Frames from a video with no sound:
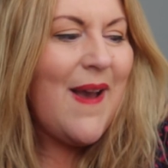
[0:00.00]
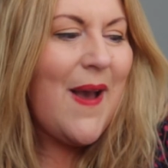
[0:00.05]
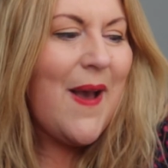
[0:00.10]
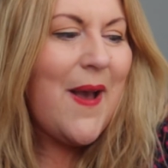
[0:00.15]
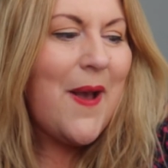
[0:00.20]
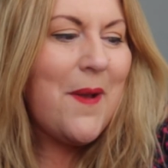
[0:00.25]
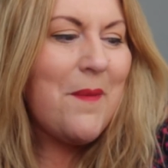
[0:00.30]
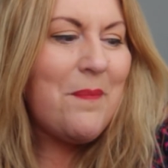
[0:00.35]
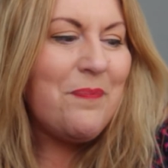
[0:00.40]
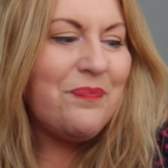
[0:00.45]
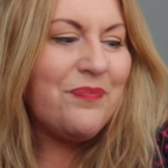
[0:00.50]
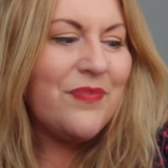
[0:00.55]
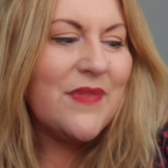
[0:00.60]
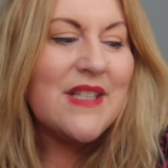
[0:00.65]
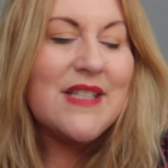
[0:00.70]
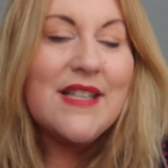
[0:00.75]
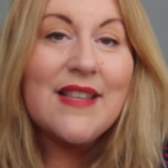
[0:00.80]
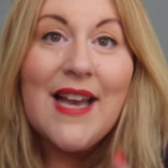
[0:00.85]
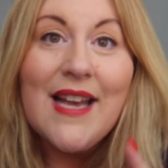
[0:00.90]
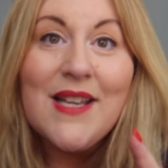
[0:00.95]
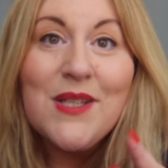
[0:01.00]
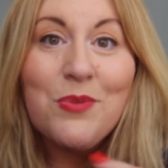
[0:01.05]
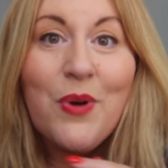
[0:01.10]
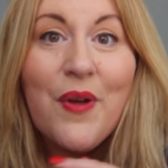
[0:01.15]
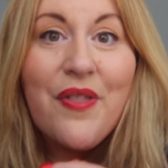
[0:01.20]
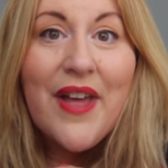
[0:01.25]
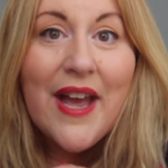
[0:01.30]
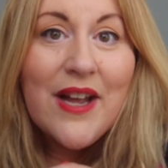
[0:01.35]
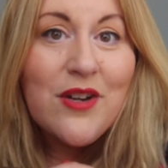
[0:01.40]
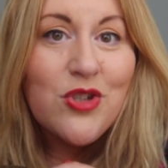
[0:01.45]
So that's
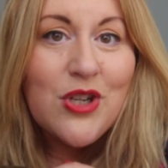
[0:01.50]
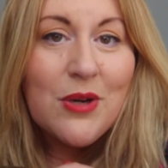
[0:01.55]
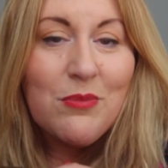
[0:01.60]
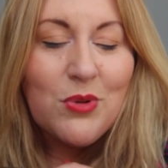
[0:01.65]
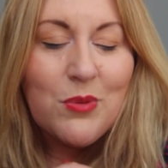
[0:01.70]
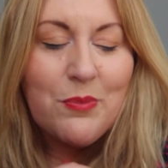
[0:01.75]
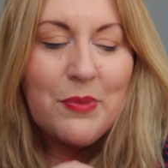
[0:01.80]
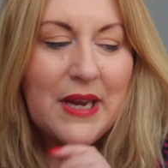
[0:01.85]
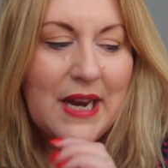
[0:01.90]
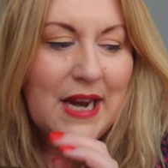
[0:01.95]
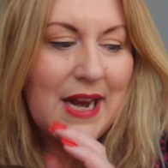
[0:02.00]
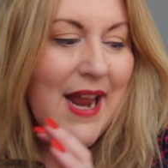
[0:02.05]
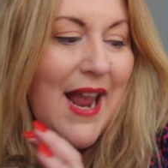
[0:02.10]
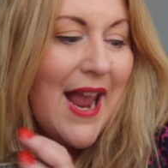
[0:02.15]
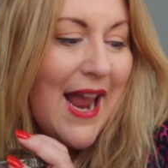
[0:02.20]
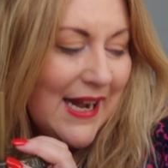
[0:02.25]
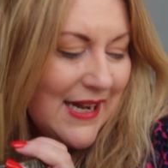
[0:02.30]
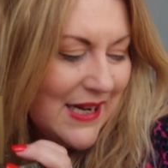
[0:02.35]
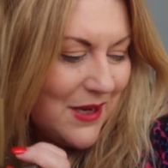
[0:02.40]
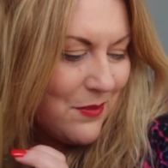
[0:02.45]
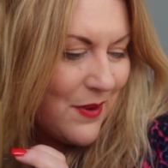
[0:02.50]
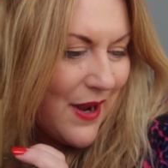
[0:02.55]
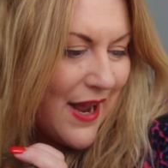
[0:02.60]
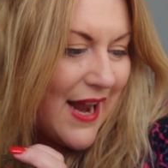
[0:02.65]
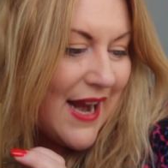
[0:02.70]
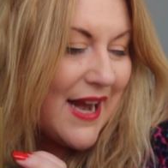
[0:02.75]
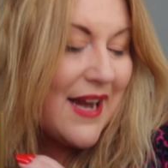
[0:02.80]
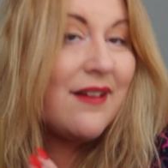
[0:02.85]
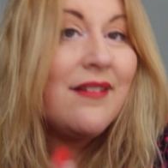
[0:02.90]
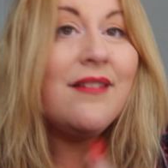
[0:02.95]
what that trip will be.
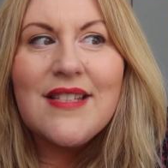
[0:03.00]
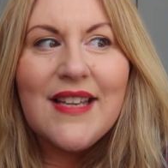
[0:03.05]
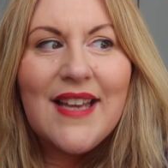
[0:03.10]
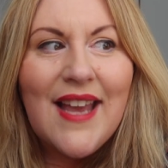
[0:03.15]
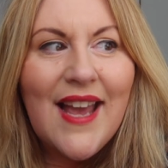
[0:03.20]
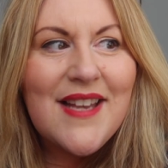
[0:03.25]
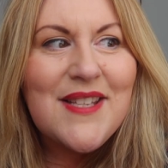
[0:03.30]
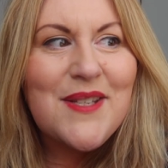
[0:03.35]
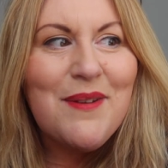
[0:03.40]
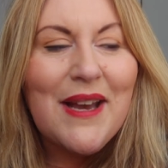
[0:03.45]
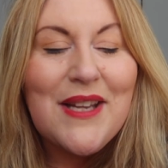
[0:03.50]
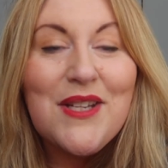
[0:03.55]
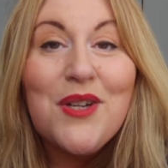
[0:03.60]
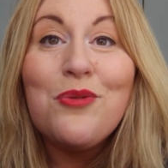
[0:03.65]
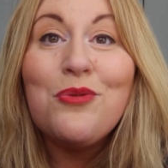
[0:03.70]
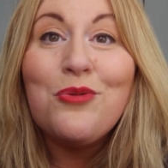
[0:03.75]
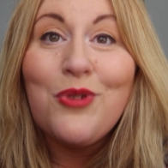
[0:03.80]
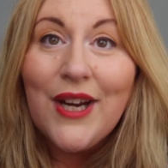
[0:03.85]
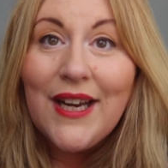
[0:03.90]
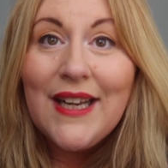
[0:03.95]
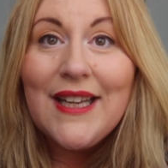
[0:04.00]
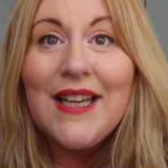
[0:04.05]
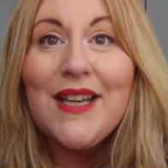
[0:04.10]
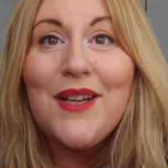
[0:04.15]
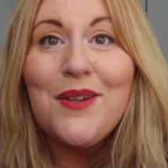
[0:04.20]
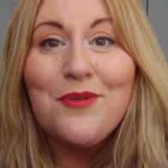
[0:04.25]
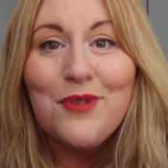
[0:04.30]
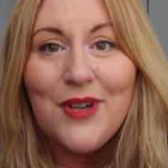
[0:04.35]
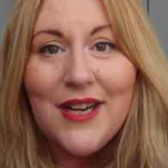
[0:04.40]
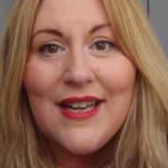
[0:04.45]
Anyway, so yes, we had a
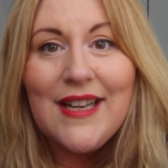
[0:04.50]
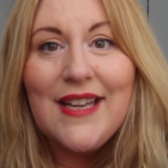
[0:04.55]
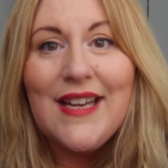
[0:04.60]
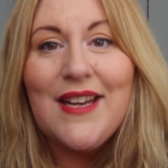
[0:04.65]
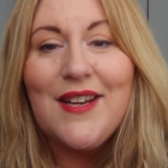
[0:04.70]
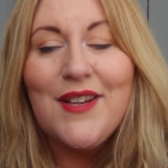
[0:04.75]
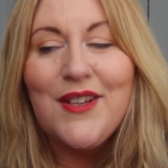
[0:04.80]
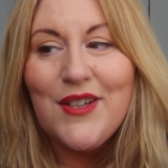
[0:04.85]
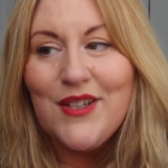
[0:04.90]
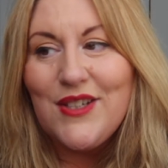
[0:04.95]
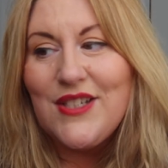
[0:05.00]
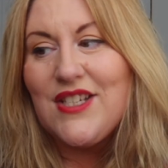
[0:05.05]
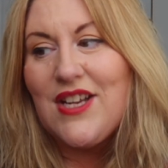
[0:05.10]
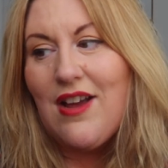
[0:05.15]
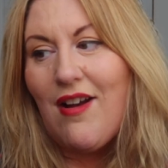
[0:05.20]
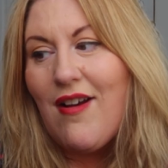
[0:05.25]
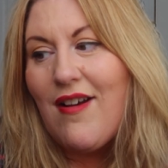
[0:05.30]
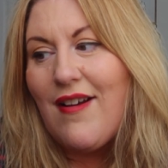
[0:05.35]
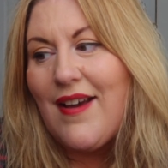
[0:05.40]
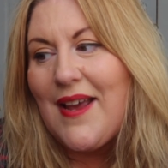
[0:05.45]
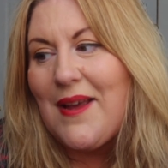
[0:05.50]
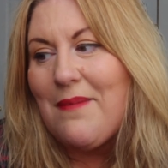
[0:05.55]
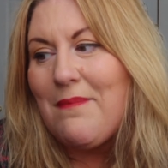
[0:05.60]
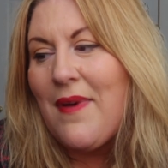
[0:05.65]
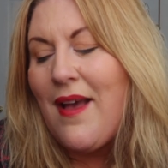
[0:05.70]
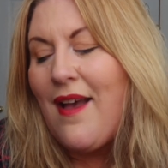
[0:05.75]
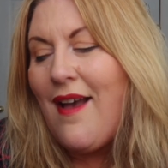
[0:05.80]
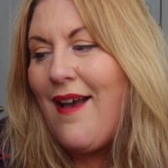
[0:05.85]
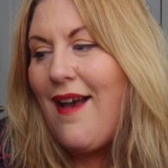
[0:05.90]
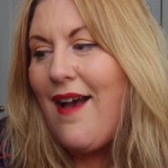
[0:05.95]
really, really good time.